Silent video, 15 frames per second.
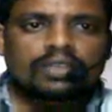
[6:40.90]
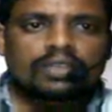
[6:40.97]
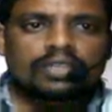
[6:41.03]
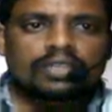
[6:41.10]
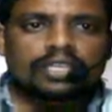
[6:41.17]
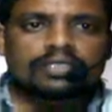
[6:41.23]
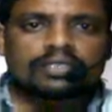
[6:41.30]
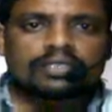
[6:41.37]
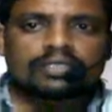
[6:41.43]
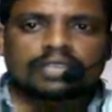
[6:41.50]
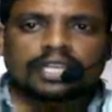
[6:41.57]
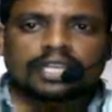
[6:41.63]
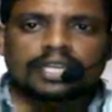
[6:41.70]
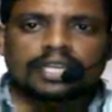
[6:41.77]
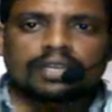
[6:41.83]
that is the
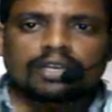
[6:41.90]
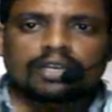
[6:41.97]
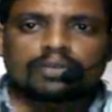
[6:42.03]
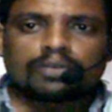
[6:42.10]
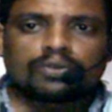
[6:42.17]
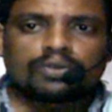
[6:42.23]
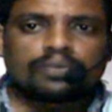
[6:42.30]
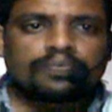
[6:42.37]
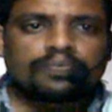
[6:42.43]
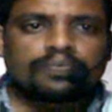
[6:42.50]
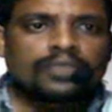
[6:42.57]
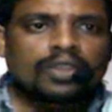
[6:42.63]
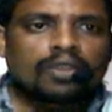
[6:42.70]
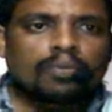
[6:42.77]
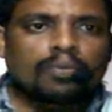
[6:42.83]
second hormone,
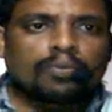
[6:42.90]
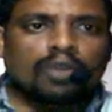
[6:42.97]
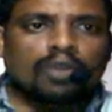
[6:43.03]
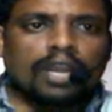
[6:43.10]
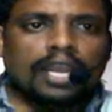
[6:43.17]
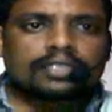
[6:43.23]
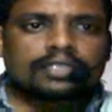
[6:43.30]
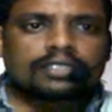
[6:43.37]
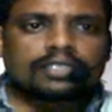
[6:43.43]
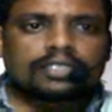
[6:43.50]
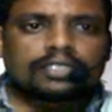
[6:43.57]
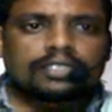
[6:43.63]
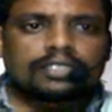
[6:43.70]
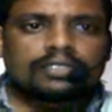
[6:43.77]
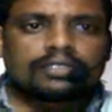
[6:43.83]

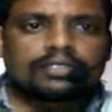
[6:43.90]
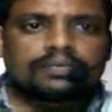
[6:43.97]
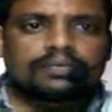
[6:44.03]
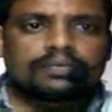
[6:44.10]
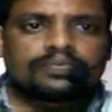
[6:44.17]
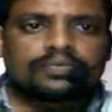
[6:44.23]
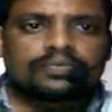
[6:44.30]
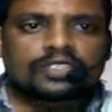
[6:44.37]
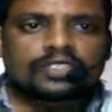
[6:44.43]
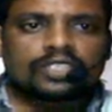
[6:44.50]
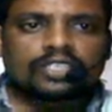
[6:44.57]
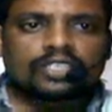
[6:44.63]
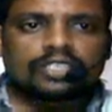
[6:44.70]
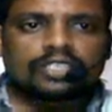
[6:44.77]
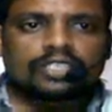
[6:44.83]
prolactin,
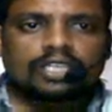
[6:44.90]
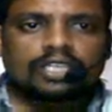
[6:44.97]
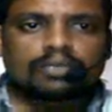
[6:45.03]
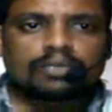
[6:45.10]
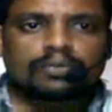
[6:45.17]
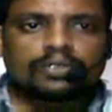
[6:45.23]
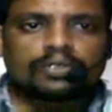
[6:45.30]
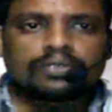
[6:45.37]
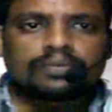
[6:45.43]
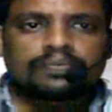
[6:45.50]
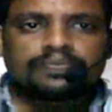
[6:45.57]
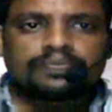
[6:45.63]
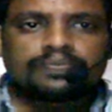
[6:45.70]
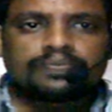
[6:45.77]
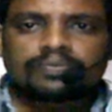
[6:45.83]
third hormone,
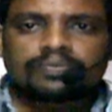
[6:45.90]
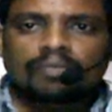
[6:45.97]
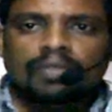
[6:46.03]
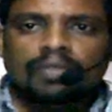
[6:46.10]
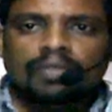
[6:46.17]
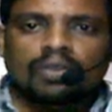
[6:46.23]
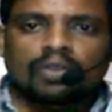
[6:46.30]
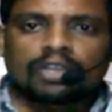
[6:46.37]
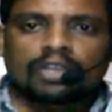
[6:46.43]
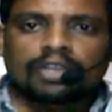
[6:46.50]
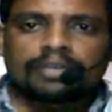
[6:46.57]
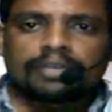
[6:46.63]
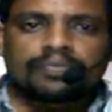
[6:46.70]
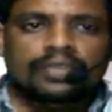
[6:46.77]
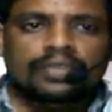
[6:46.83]
okay,
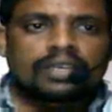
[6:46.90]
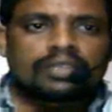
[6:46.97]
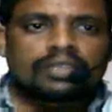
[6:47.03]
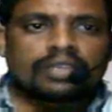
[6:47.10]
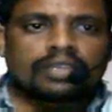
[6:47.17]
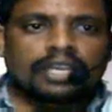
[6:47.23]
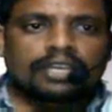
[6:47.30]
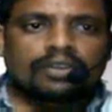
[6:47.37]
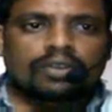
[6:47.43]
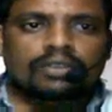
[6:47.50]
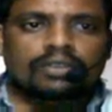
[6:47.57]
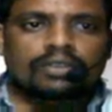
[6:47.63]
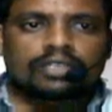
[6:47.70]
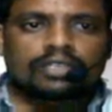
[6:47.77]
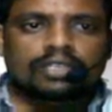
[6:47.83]

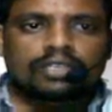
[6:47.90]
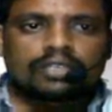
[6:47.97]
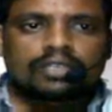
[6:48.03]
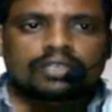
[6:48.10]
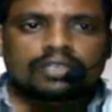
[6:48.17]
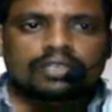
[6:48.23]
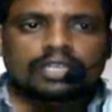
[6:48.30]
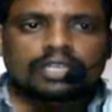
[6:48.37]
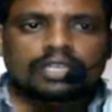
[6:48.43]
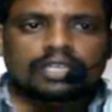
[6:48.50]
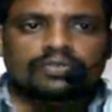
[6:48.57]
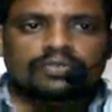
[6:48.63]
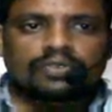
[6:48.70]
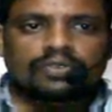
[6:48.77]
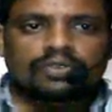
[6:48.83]
thyroxine, that is
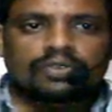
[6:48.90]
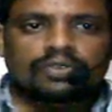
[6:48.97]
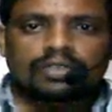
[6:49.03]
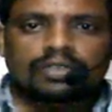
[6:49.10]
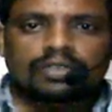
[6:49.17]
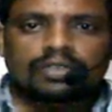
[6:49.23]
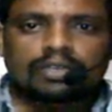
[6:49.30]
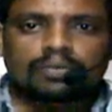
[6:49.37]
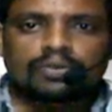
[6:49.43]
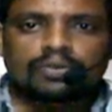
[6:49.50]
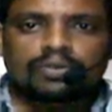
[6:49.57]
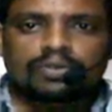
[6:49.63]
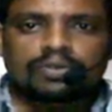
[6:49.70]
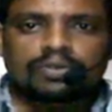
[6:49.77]
fourth hormone,